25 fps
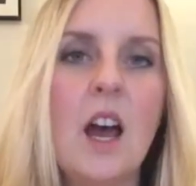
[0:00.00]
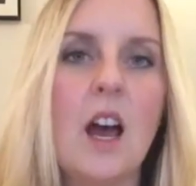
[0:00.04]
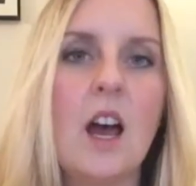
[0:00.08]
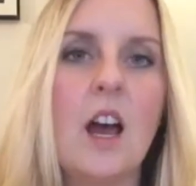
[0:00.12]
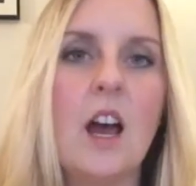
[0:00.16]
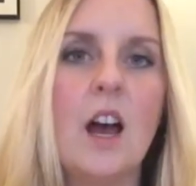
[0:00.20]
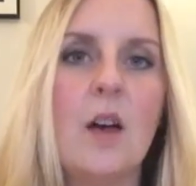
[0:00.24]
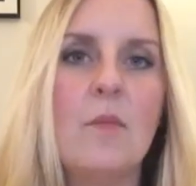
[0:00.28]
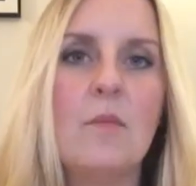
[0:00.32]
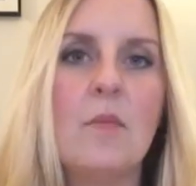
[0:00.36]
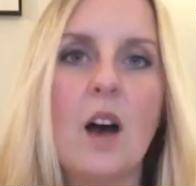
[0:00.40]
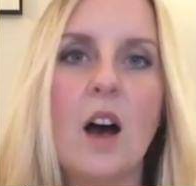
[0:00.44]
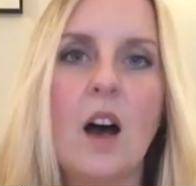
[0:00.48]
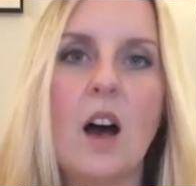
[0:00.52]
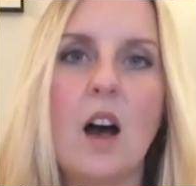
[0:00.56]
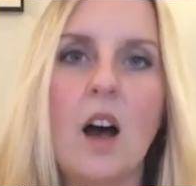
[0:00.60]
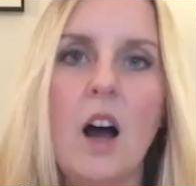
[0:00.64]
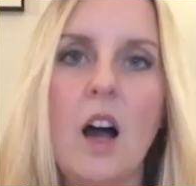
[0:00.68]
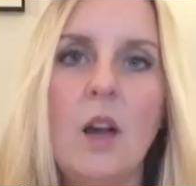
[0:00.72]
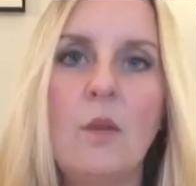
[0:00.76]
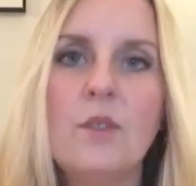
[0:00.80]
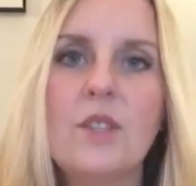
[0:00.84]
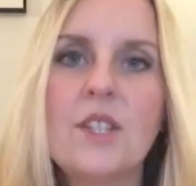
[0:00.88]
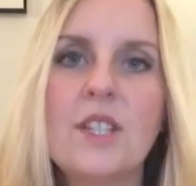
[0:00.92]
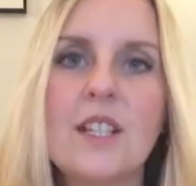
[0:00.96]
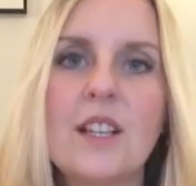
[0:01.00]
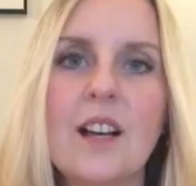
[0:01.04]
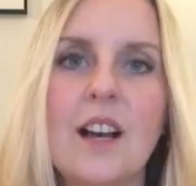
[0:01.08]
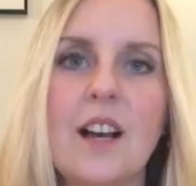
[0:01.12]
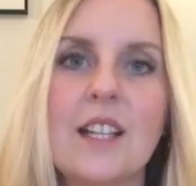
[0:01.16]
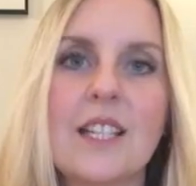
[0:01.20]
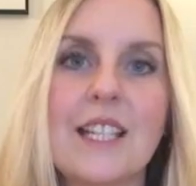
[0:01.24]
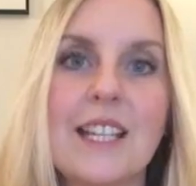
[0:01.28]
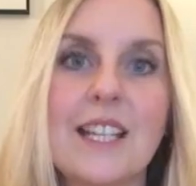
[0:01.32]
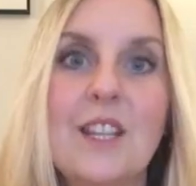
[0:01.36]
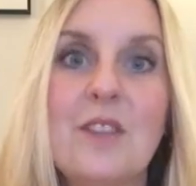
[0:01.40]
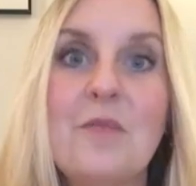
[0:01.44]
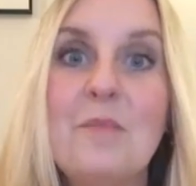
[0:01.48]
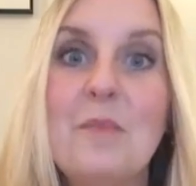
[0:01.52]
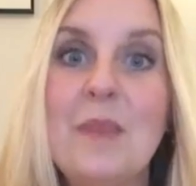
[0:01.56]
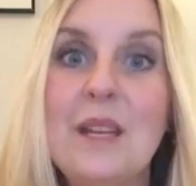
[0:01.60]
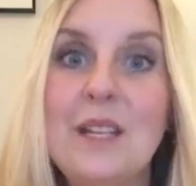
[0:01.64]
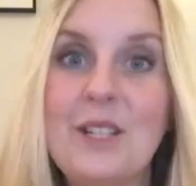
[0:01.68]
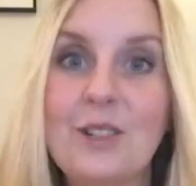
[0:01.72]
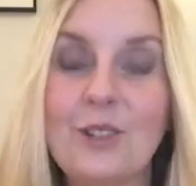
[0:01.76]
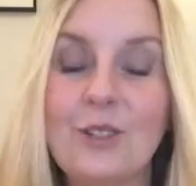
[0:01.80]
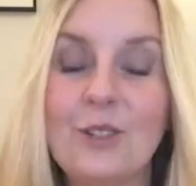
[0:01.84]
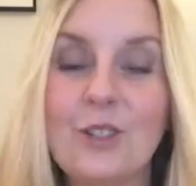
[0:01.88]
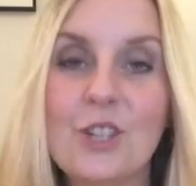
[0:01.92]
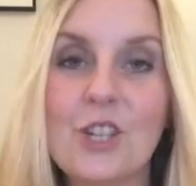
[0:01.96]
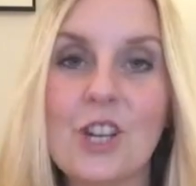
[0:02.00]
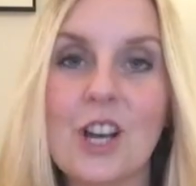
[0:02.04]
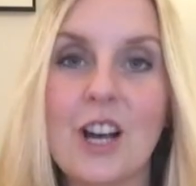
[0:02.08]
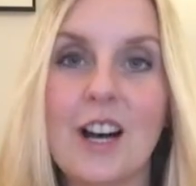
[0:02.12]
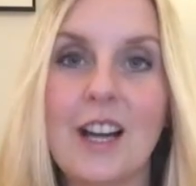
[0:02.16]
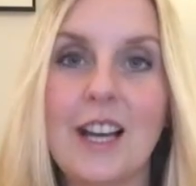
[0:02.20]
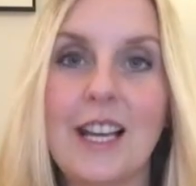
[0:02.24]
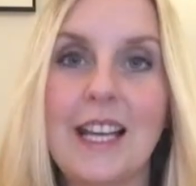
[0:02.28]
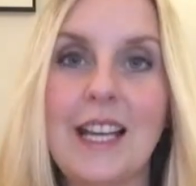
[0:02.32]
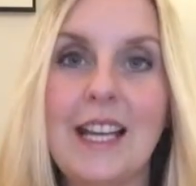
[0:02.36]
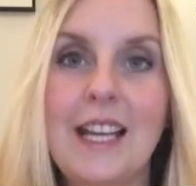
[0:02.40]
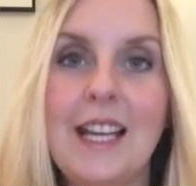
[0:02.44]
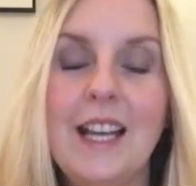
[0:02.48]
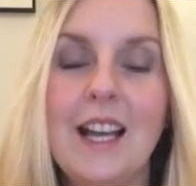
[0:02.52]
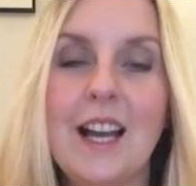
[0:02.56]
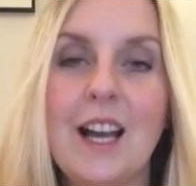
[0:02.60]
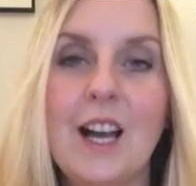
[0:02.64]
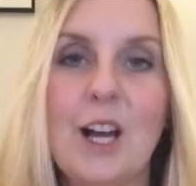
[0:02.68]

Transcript: Um, I would start in the middle, Charlie.